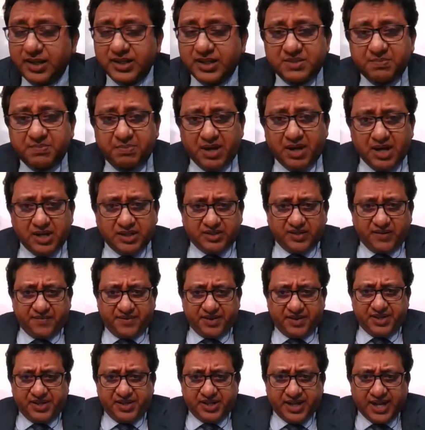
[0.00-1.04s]
is part of
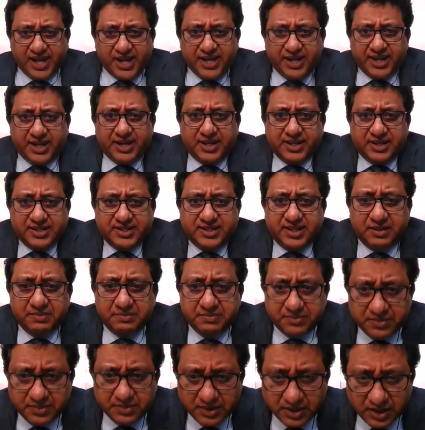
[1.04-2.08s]
the
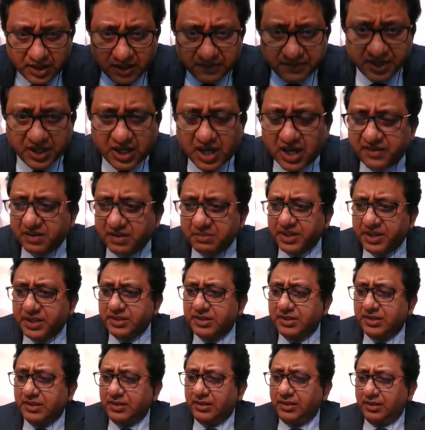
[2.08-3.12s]
shenaniganism of the
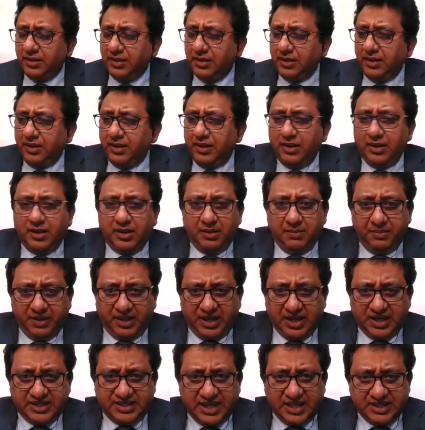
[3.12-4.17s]
government,
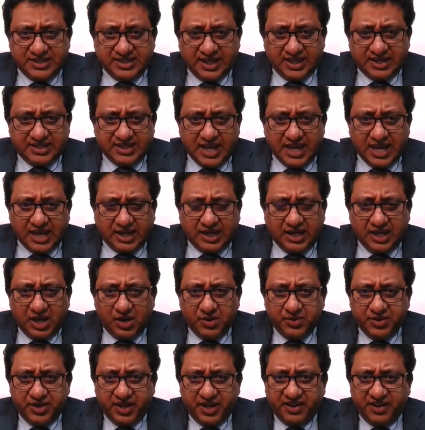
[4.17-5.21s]
because that's exactly
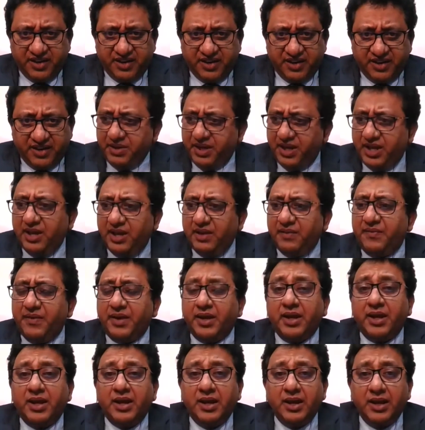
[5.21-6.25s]
how they have been
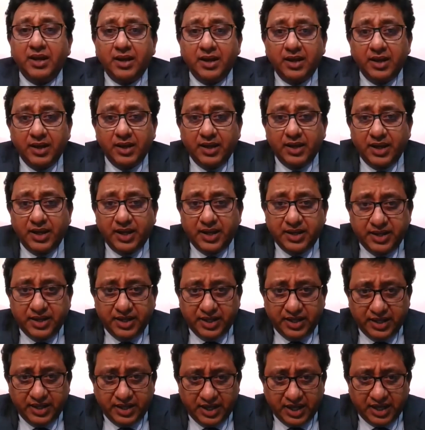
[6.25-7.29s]
behaving
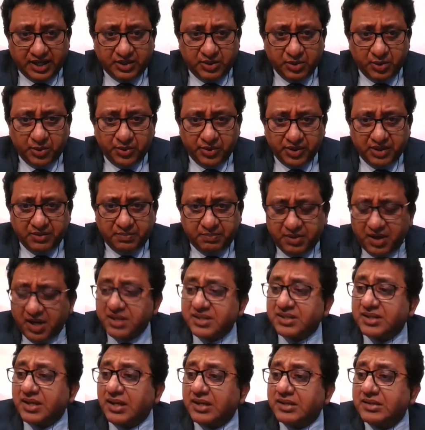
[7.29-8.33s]
in the electoral
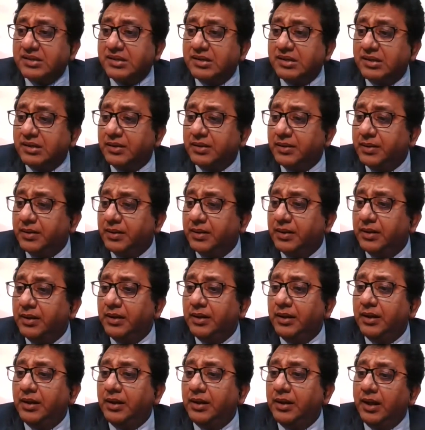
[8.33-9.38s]
process.
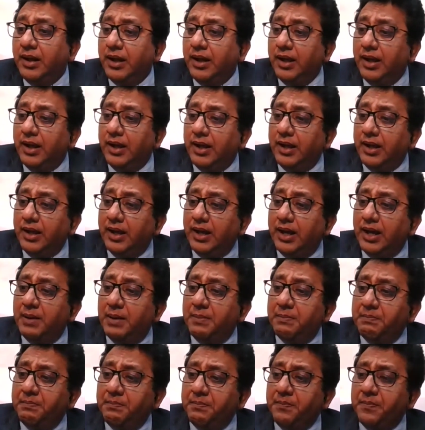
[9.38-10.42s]

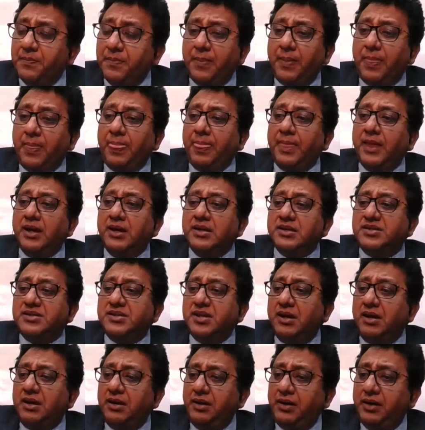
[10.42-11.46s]
Um,
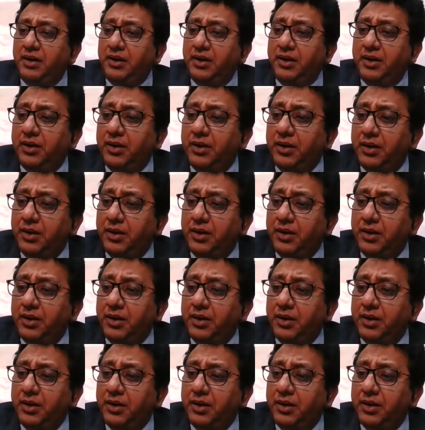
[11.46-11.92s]
Sir,